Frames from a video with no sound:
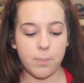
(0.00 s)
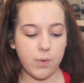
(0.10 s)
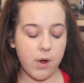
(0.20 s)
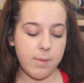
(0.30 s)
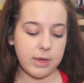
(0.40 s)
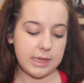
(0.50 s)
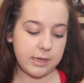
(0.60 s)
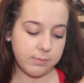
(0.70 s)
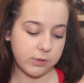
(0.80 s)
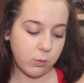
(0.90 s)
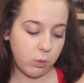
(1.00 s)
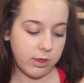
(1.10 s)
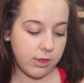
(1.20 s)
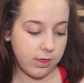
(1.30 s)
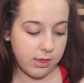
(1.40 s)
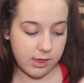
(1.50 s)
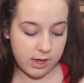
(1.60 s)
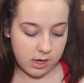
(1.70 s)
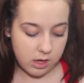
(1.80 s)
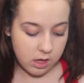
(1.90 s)
Priming lips with
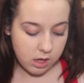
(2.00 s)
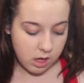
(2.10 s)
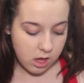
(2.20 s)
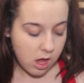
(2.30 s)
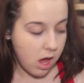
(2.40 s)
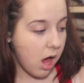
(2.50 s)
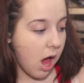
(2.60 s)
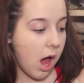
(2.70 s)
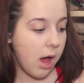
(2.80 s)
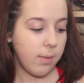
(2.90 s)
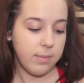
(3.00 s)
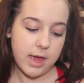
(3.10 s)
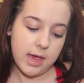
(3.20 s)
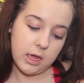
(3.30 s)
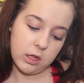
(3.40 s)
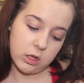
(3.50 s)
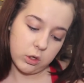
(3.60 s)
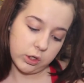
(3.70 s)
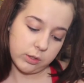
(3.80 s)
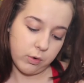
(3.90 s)
the a
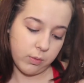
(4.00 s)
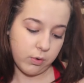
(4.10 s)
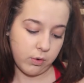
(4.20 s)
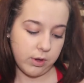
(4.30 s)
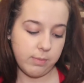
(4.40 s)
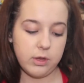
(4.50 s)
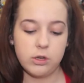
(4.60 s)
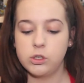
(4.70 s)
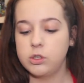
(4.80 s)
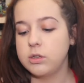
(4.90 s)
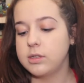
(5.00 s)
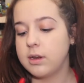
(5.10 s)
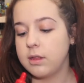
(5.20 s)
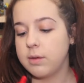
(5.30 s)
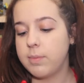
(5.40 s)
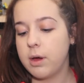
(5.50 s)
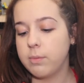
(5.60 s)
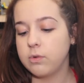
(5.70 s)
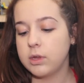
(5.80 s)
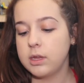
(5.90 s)
Lucas Pawpaw Ointment. Just use any lip
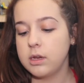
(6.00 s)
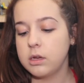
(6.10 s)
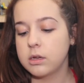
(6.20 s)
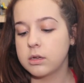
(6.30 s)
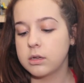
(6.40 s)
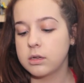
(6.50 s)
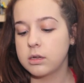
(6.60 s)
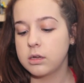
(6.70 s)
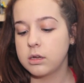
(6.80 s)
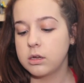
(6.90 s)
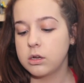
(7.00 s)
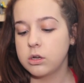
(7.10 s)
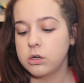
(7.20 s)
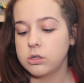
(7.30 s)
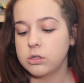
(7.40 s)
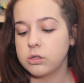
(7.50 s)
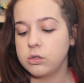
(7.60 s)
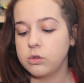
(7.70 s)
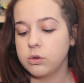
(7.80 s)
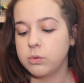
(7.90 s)
balm really, just because
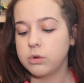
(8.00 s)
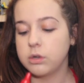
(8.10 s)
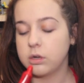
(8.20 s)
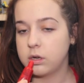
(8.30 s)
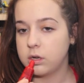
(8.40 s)
you don't want